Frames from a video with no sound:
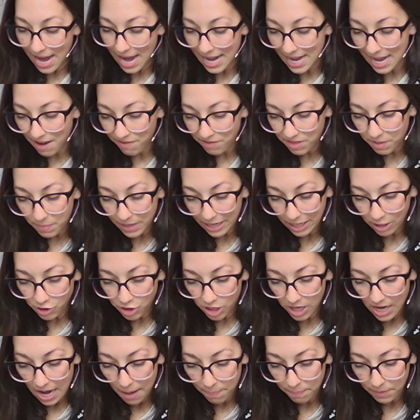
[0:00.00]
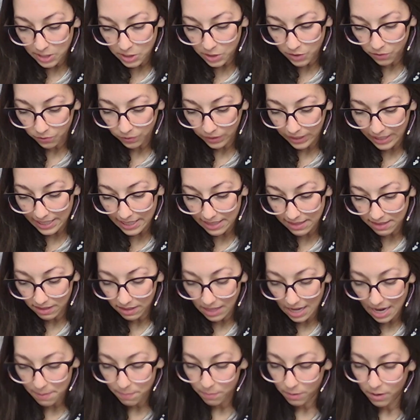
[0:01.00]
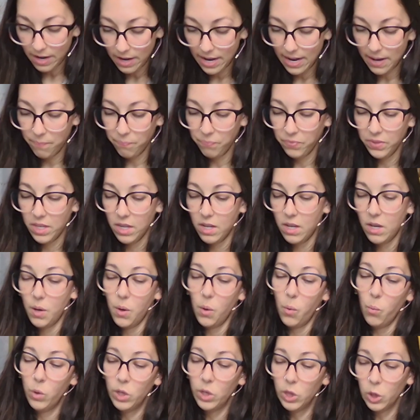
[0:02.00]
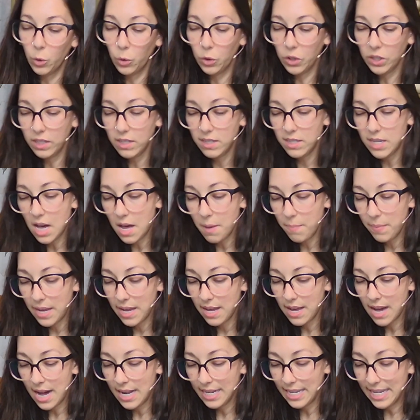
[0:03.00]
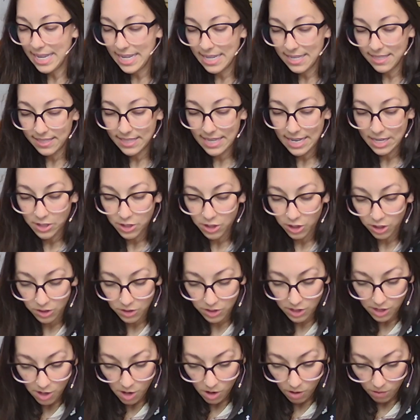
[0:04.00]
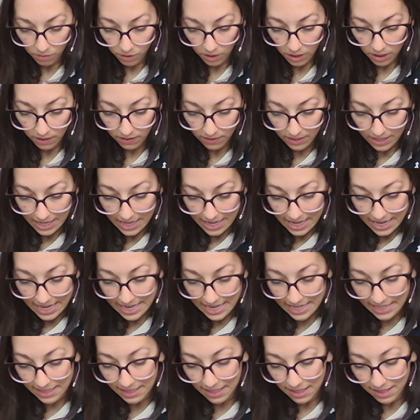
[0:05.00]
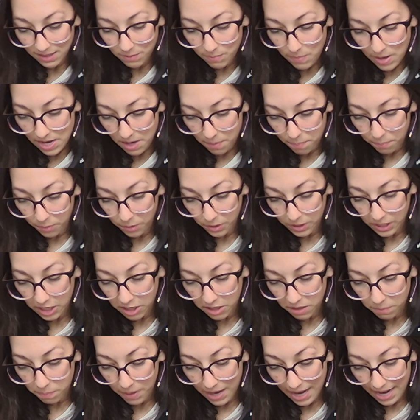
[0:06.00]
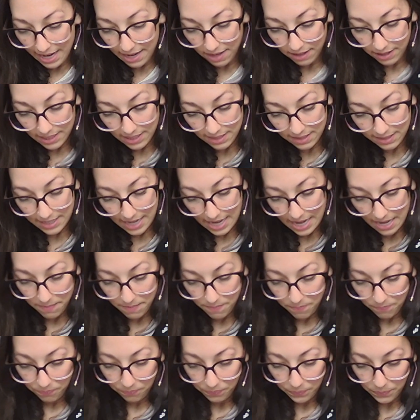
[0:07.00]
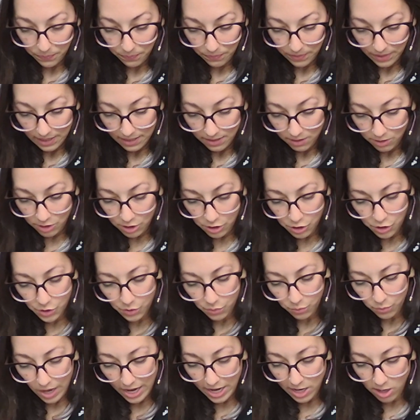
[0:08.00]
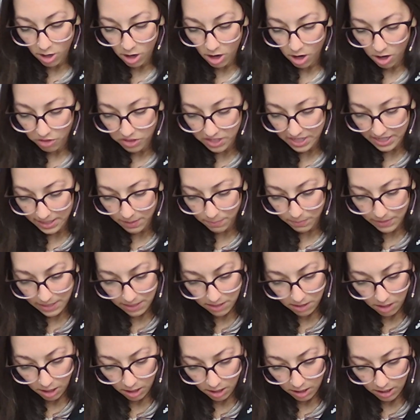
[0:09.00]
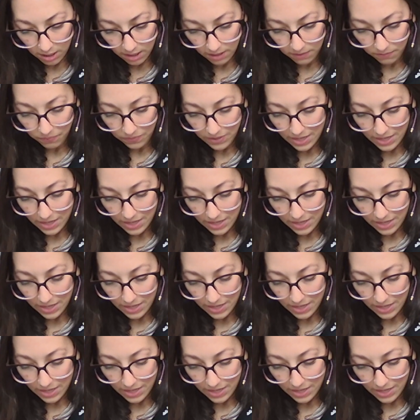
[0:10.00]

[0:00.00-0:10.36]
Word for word: gave them each a copy to read in the library. When Lord Godalming got his and turned it over, "It does make a pretty good pile," he said. "Did you write all this, Mrs. Harker?"